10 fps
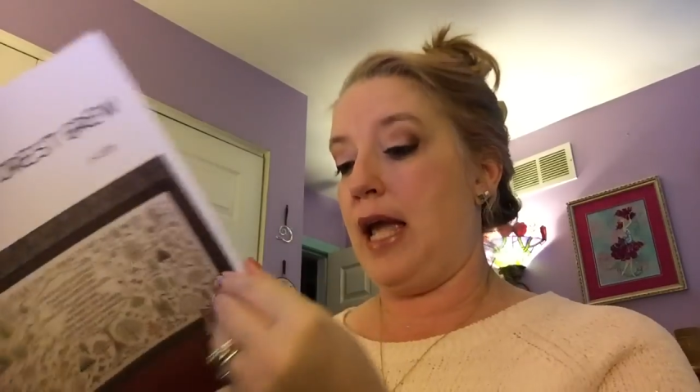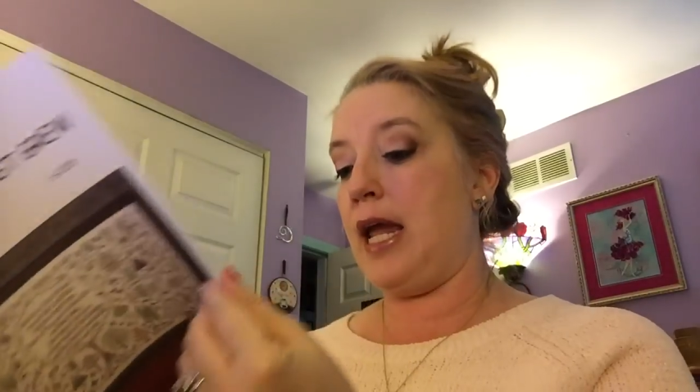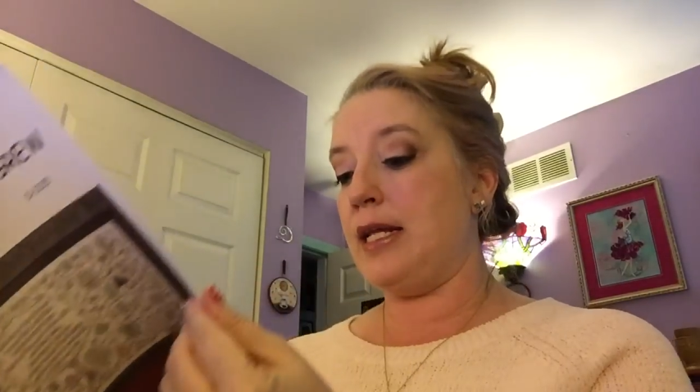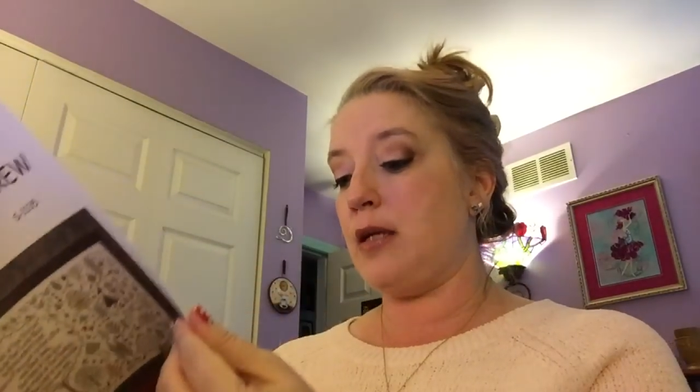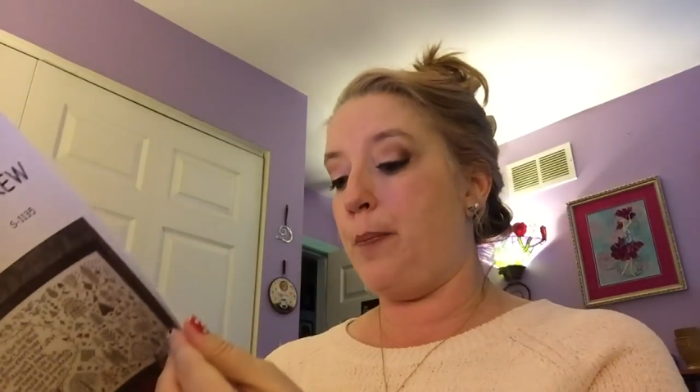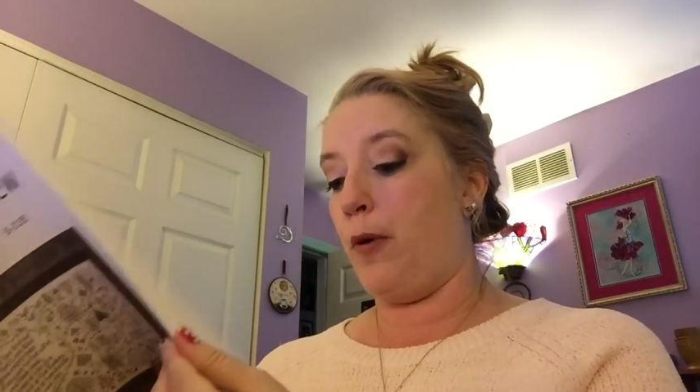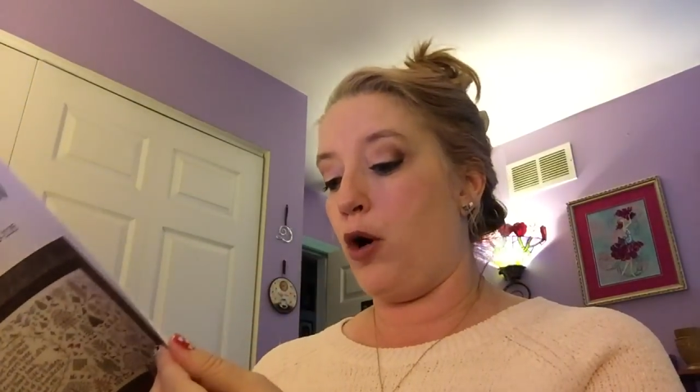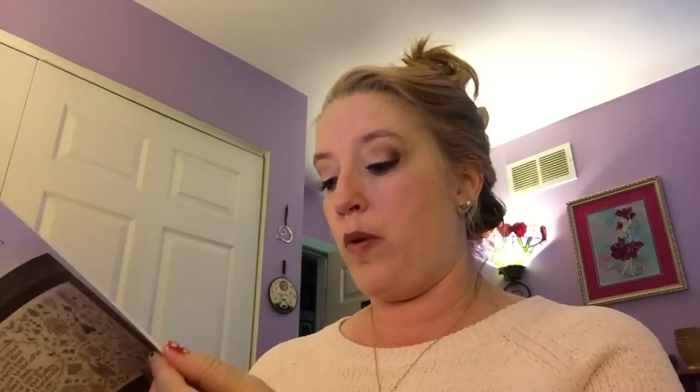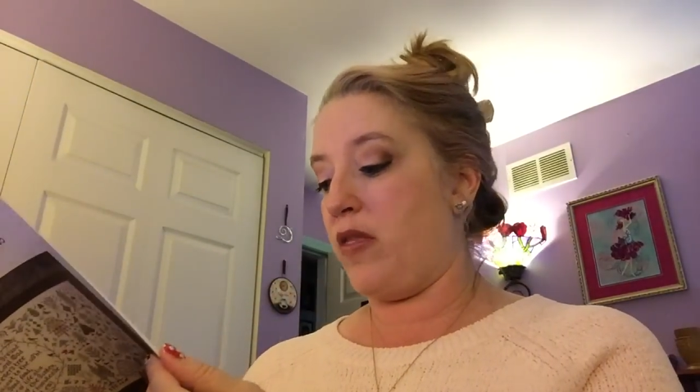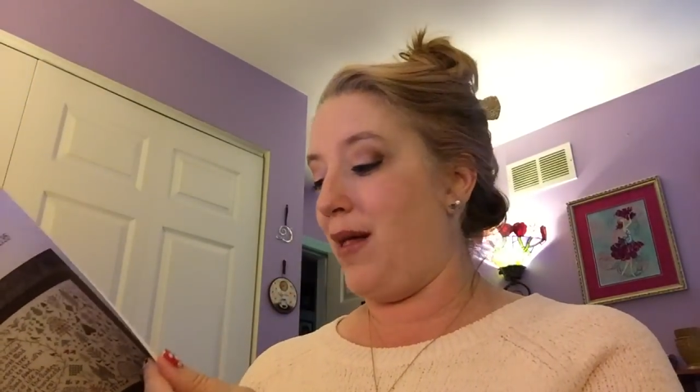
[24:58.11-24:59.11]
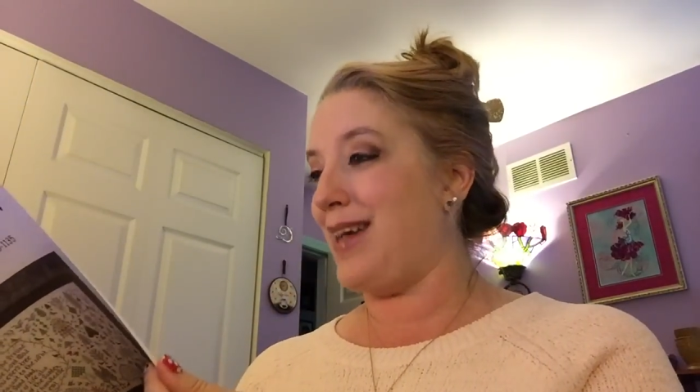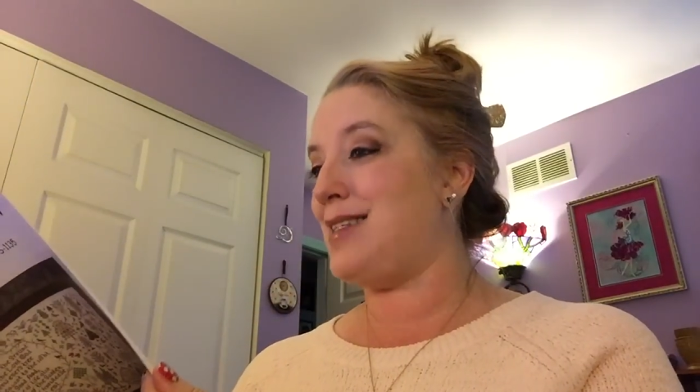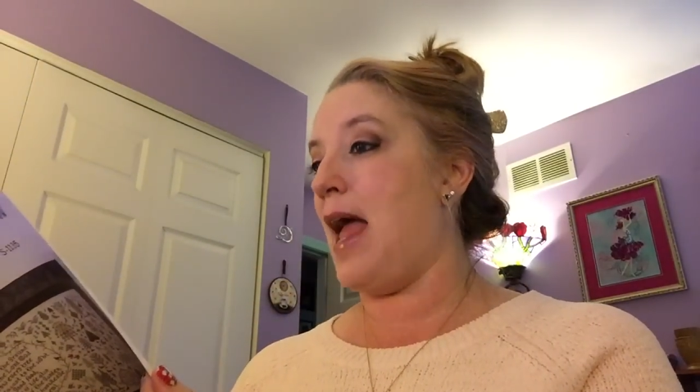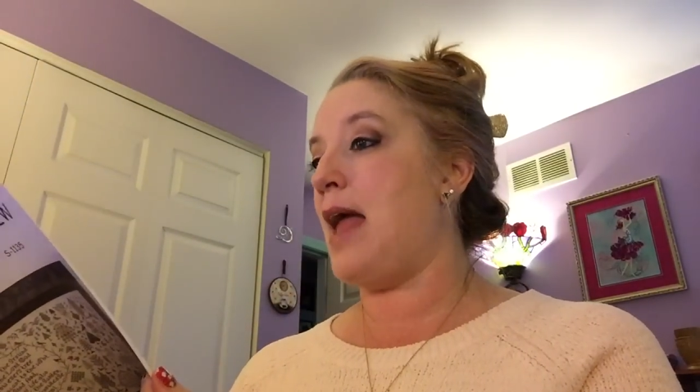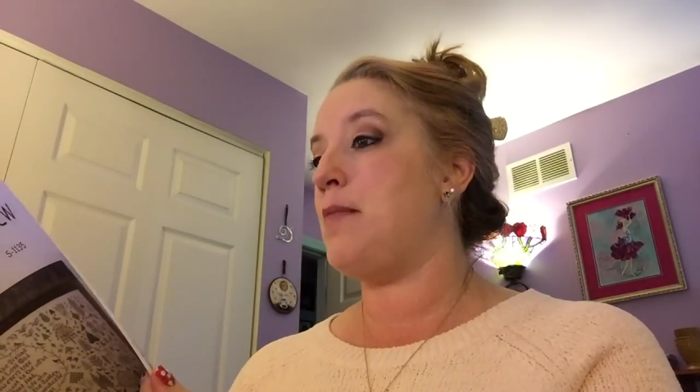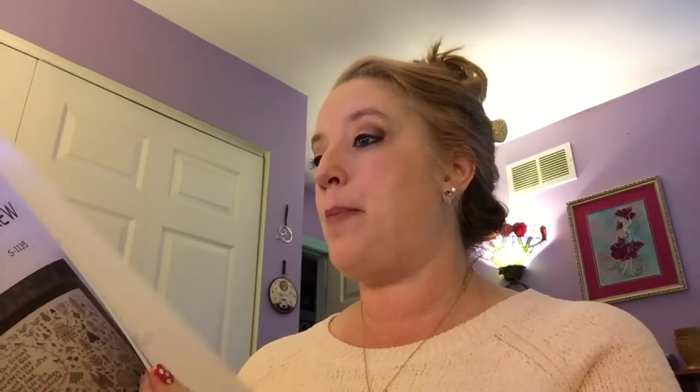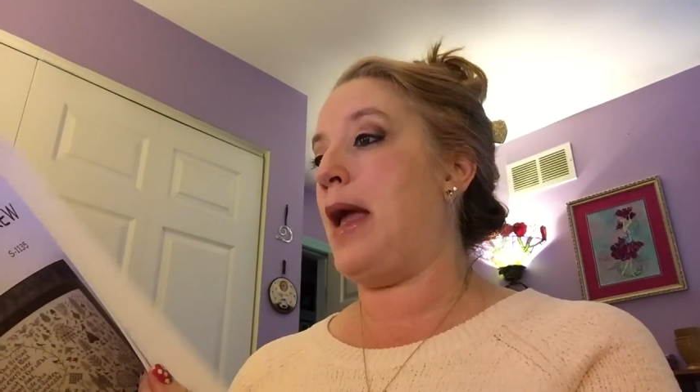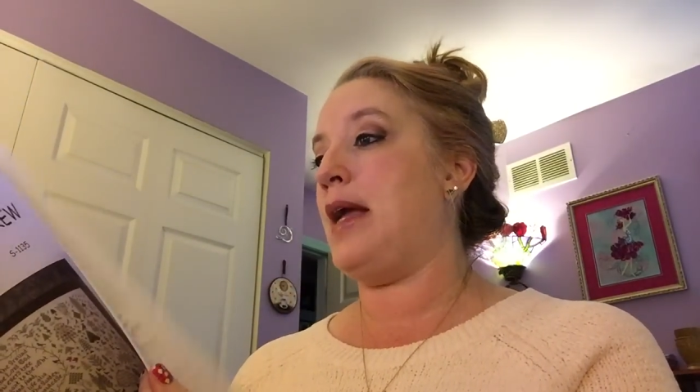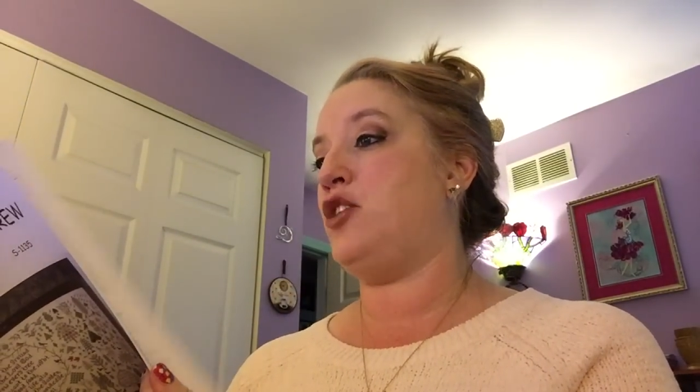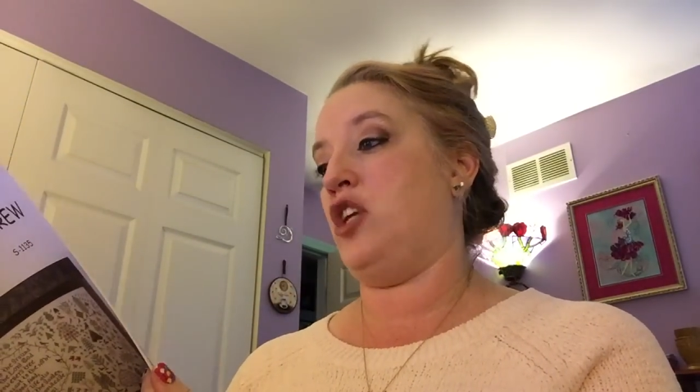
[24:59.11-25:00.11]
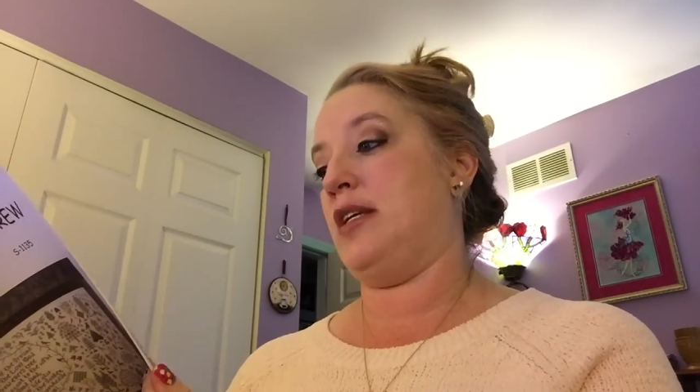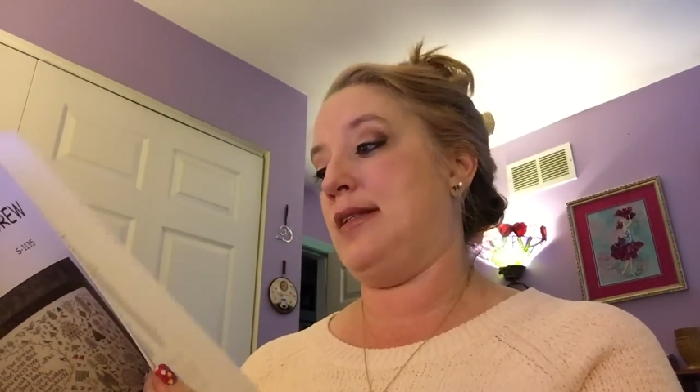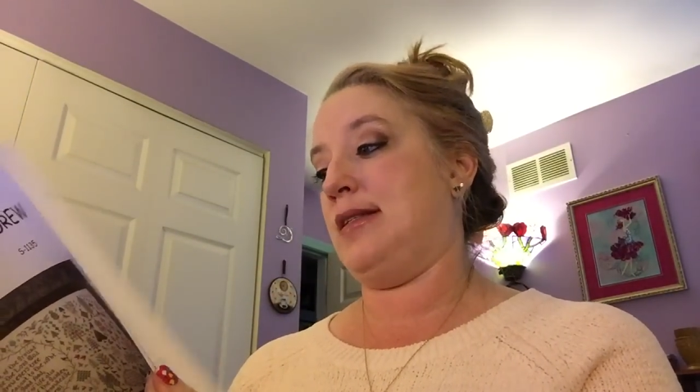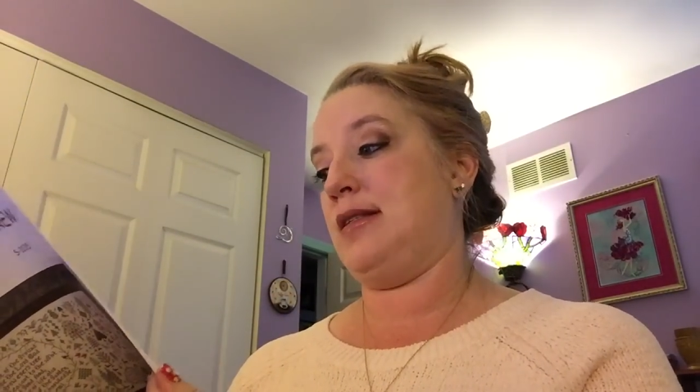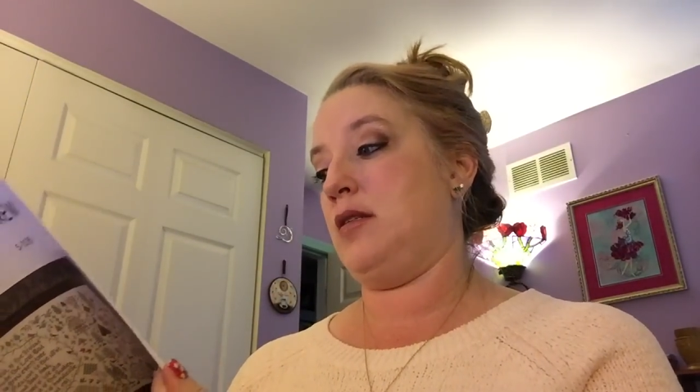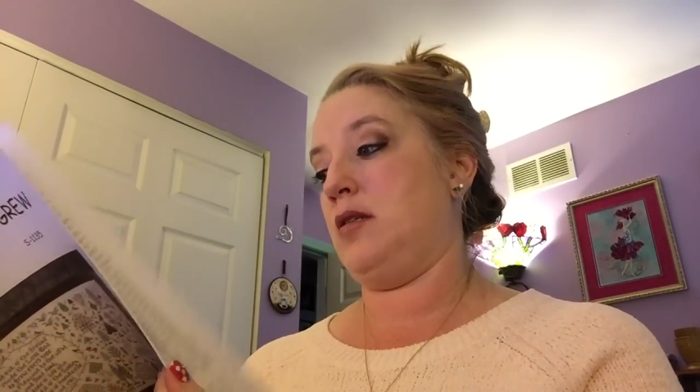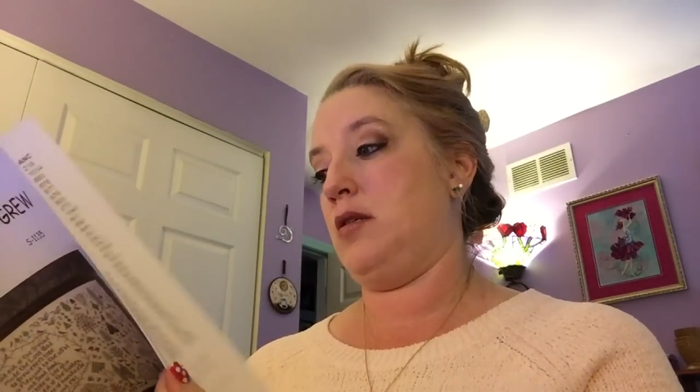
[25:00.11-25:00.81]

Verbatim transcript: It is a book with like 10 pages.